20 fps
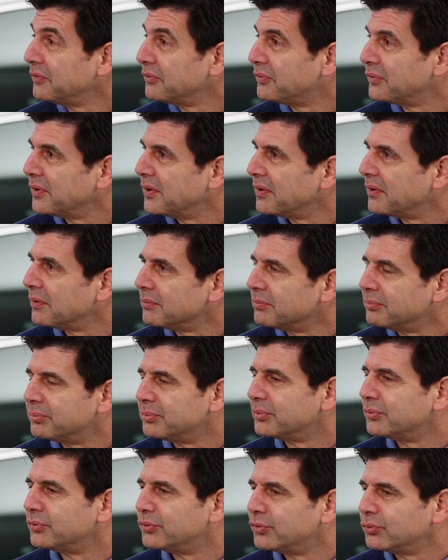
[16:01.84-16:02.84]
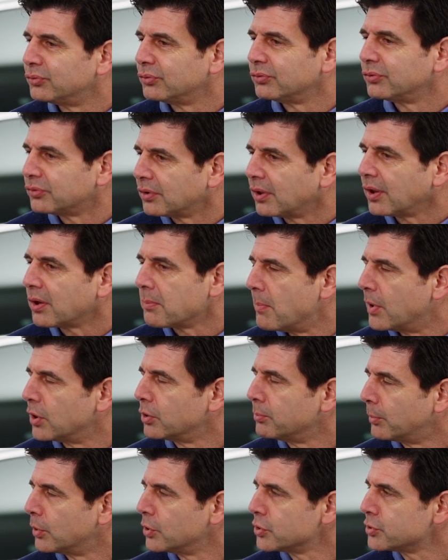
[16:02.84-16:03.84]
of like
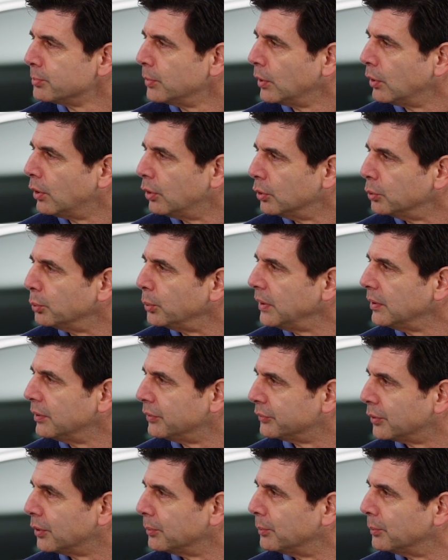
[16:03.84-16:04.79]
marshmallow on wheels